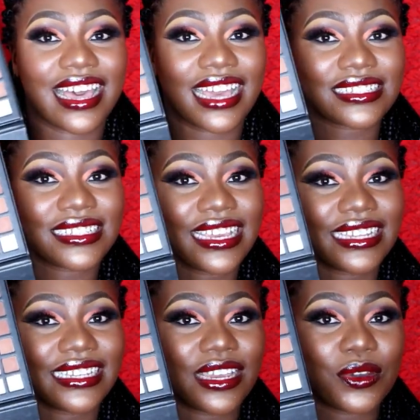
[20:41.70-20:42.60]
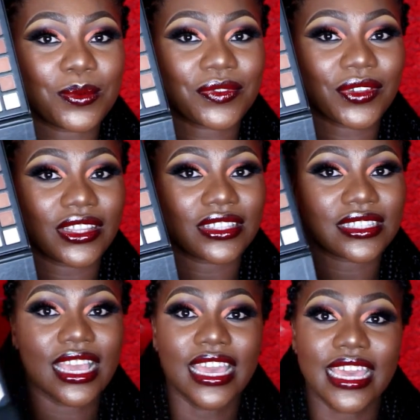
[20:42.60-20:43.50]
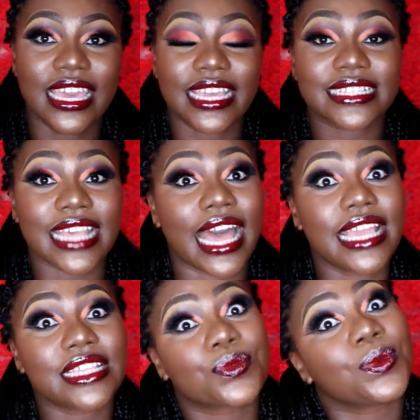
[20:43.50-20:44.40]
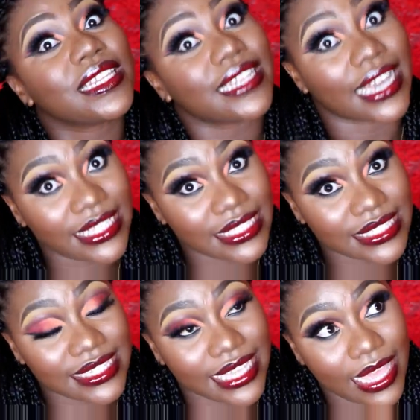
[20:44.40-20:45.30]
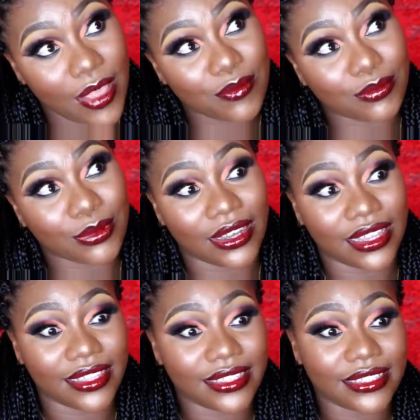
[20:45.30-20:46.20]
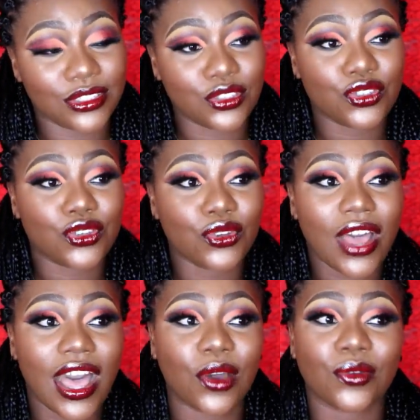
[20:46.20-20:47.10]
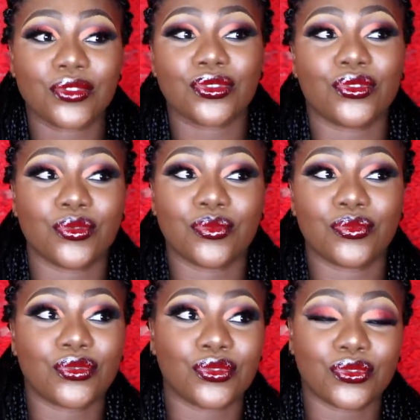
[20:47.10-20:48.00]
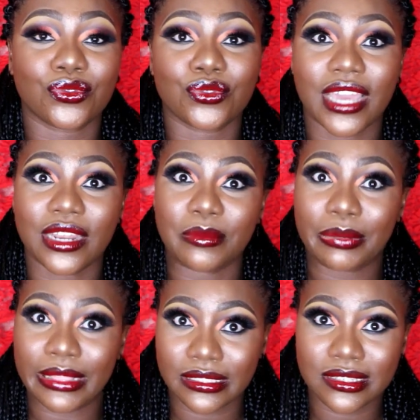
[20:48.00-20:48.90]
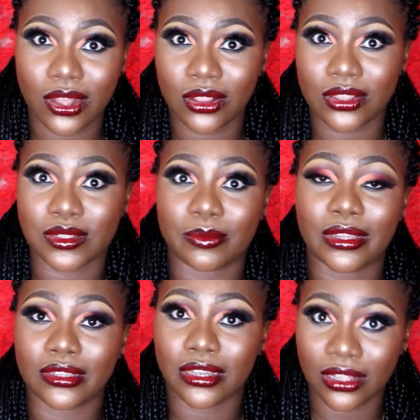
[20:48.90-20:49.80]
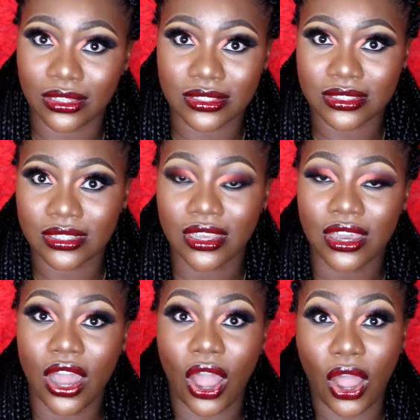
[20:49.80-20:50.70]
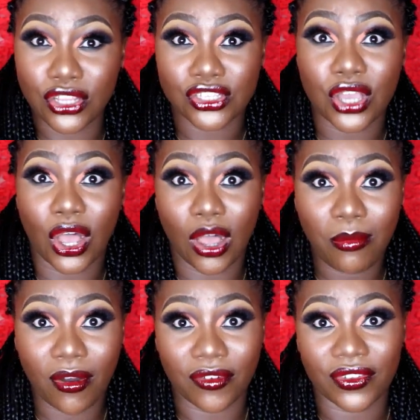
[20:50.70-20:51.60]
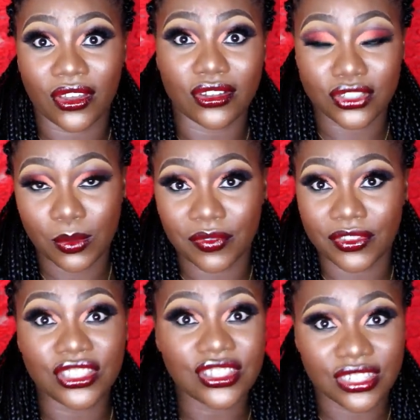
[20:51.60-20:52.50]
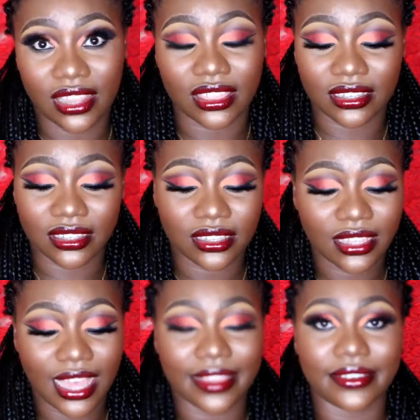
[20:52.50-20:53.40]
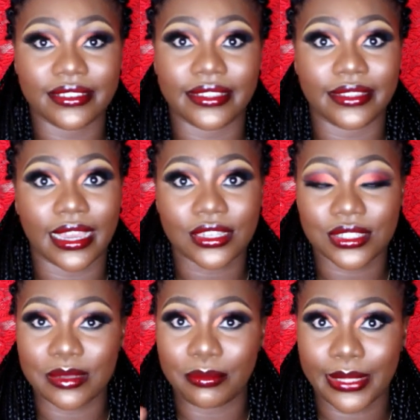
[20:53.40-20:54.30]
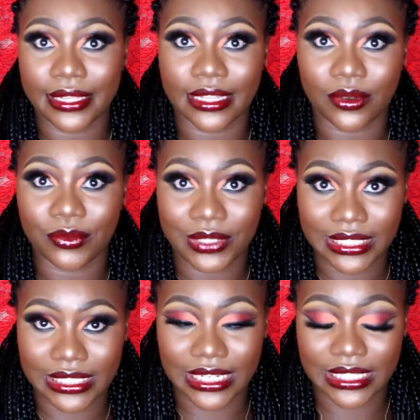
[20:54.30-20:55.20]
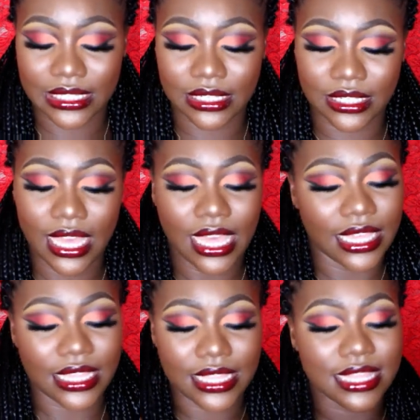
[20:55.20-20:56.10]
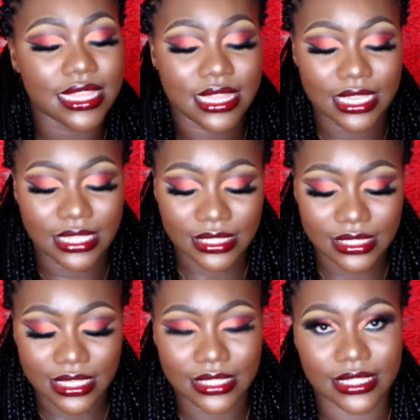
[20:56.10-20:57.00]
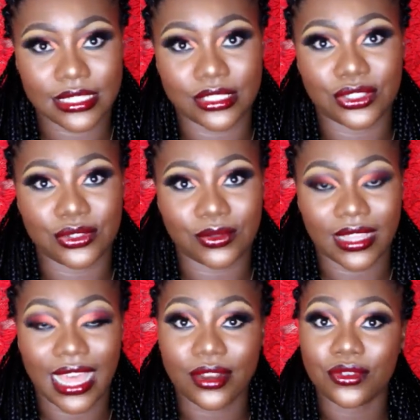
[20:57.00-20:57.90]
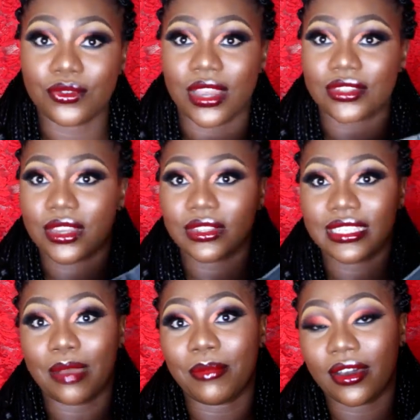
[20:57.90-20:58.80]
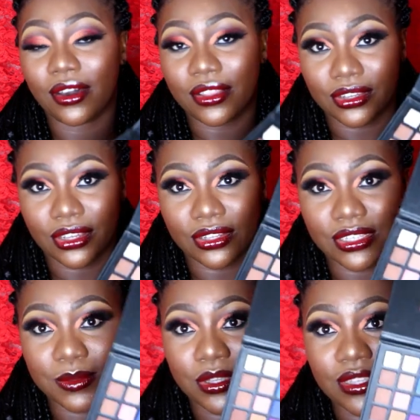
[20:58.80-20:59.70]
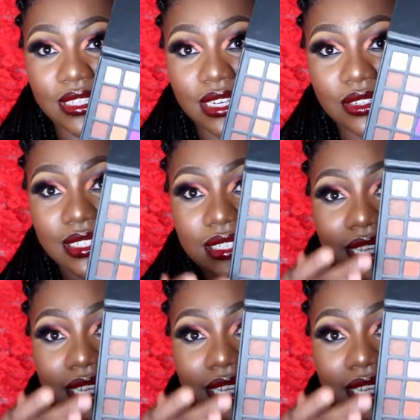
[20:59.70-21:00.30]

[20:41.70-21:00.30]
actually had high hopes for. This it's really nice, yeah, but you know how you kind of place colors upon colors on top of each other, and they actually blend out really nicely. This didn't do that. I don't know actually about other colors, because I actually